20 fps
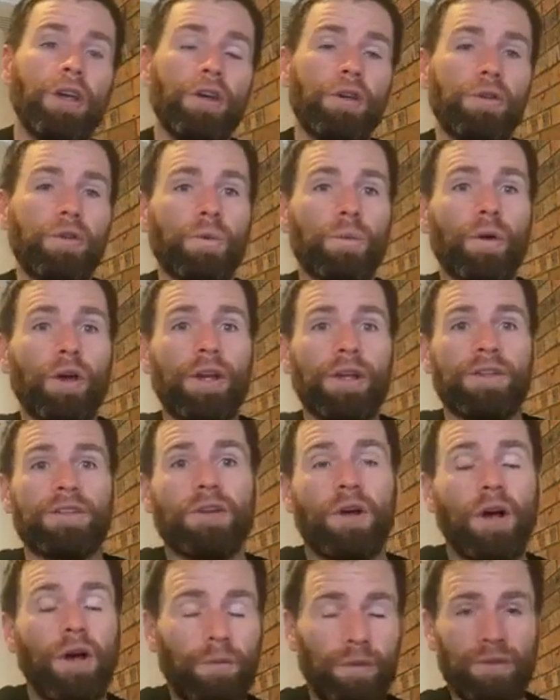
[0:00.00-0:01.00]
your work.
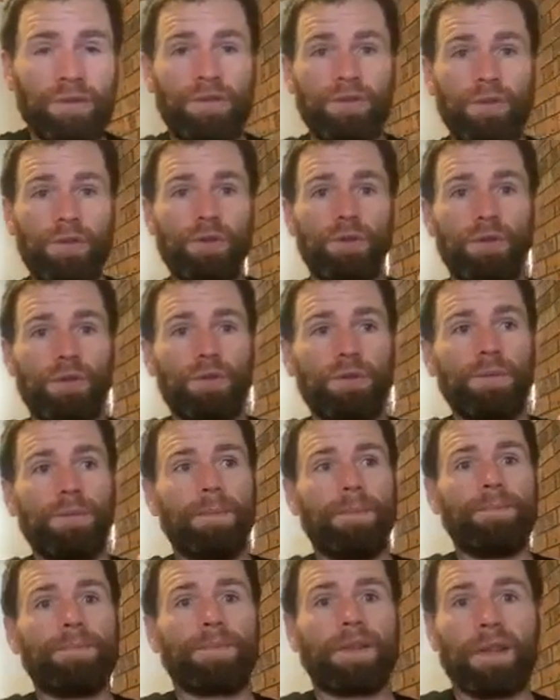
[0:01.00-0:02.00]
So I would do
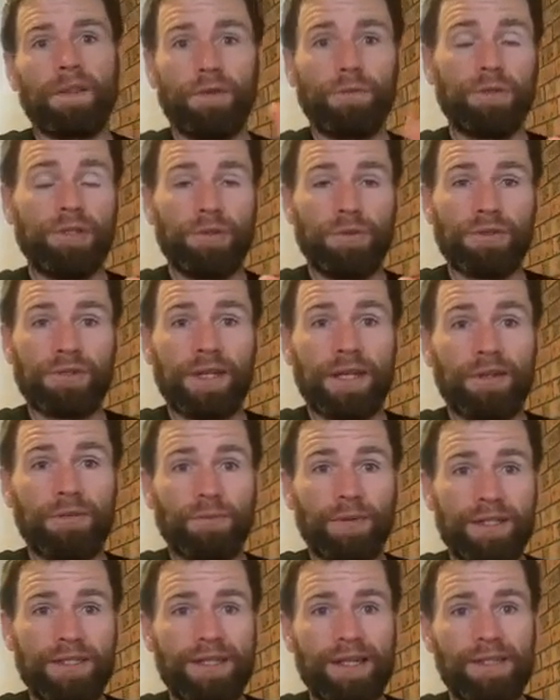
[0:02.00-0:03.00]
the original strength
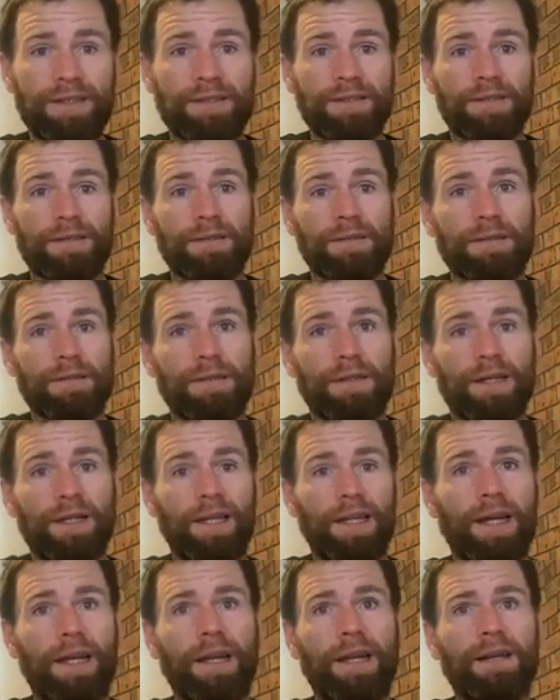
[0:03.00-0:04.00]
resets,
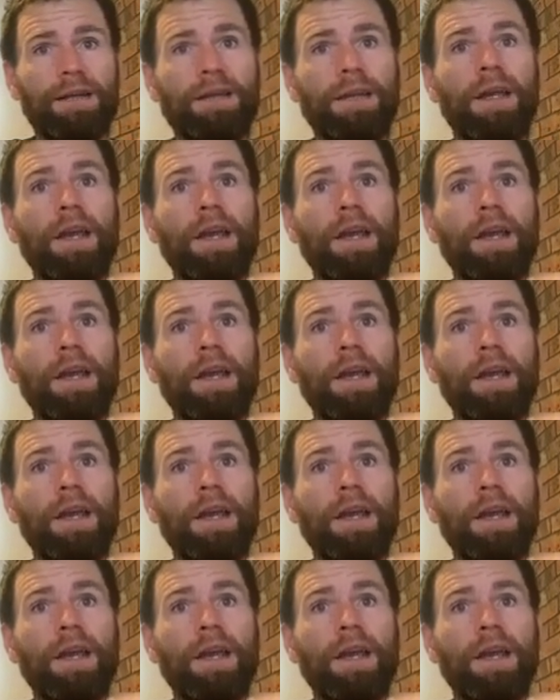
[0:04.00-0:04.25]
Alana,